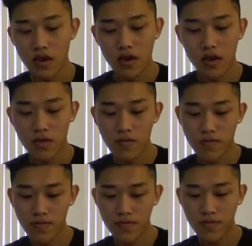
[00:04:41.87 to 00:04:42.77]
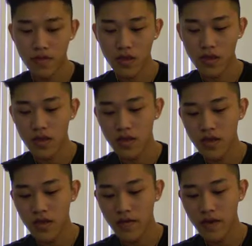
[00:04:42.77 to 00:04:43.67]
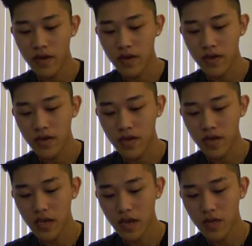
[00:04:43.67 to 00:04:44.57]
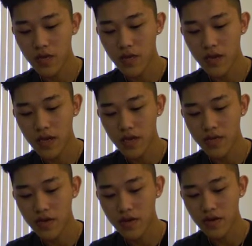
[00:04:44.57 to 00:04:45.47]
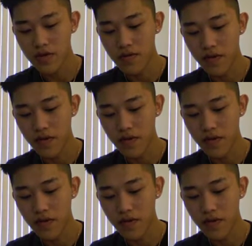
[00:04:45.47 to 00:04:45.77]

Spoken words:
And the other effect is you can attach 1 Xyz material